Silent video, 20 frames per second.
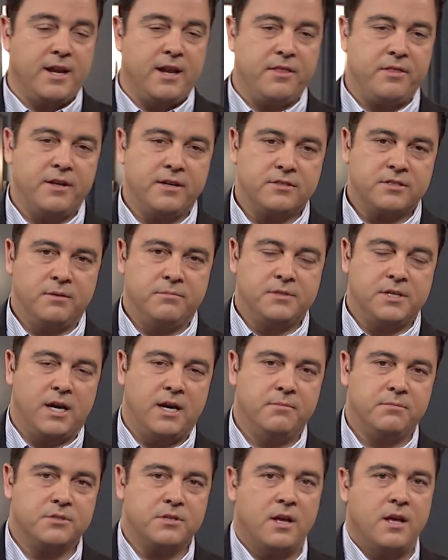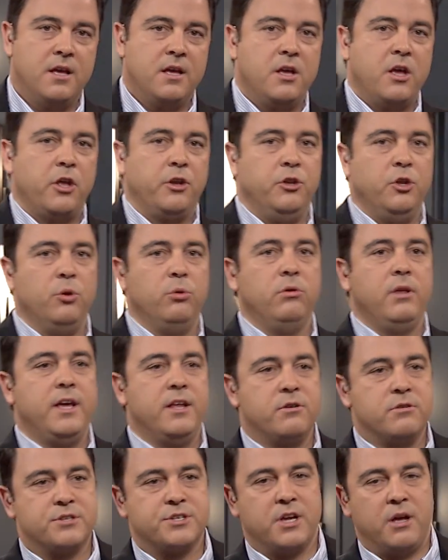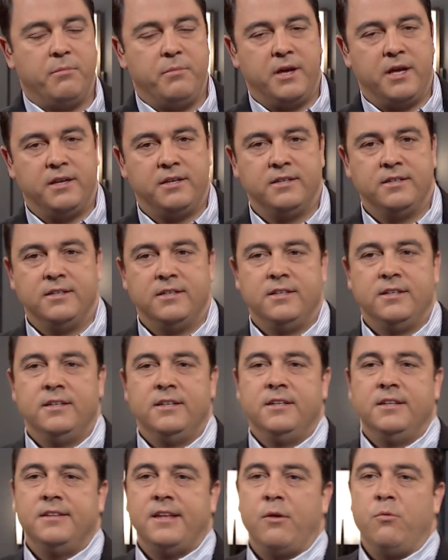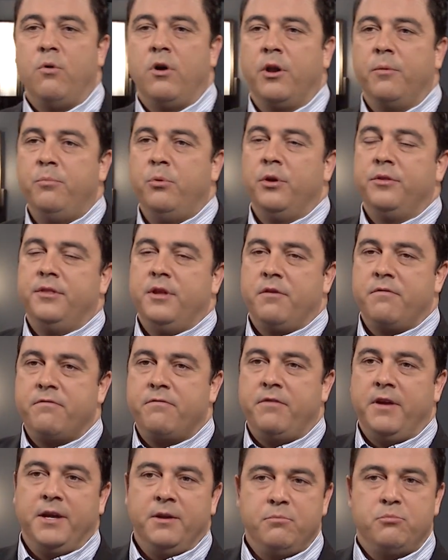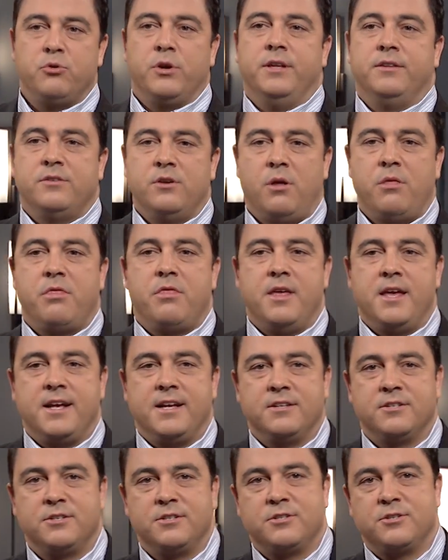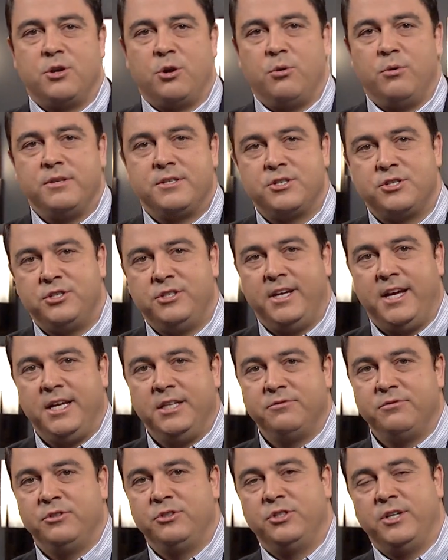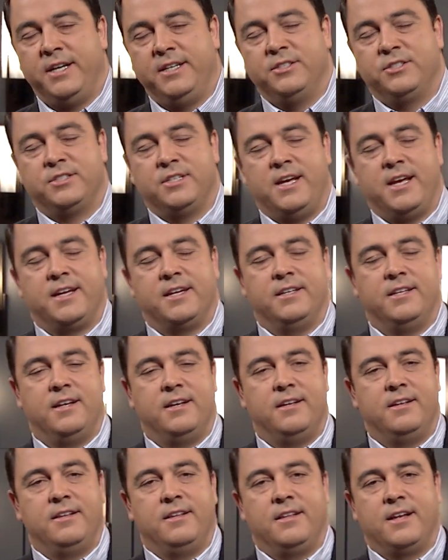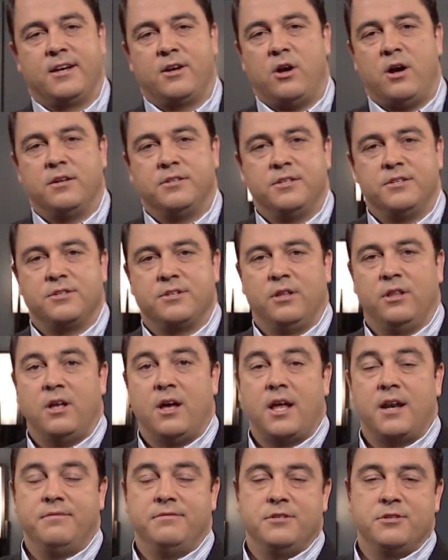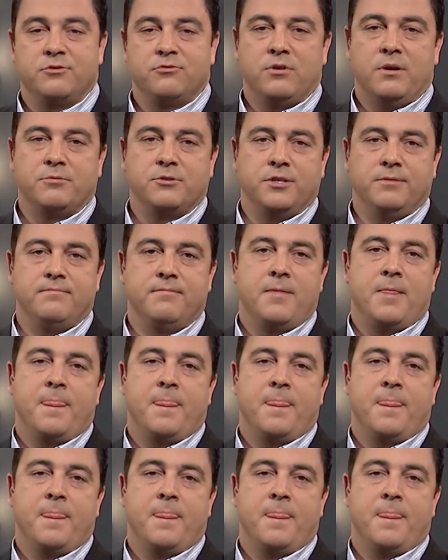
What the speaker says: I think sometimes new leaders come in, they want to put their fingerprint on things, so it's change for change's sake, and it causes a lot of disruption.